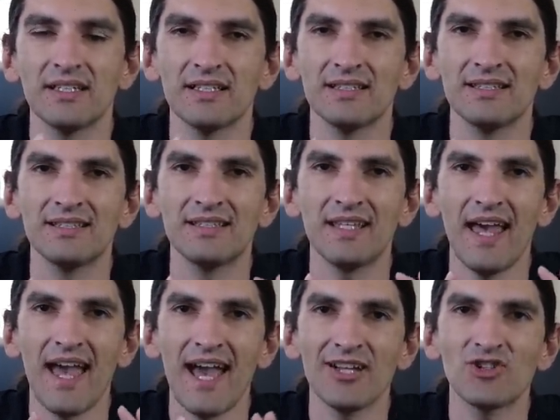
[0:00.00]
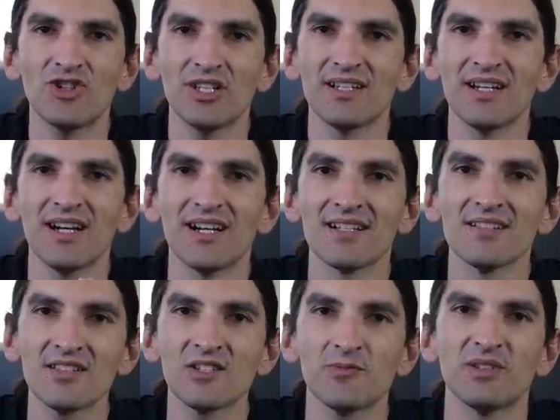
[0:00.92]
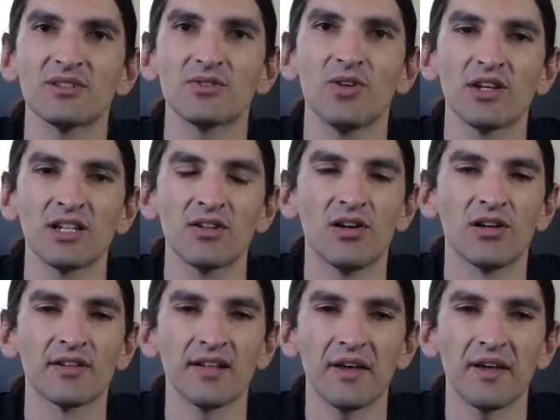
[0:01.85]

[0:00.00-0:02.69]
and edge enhancement going on.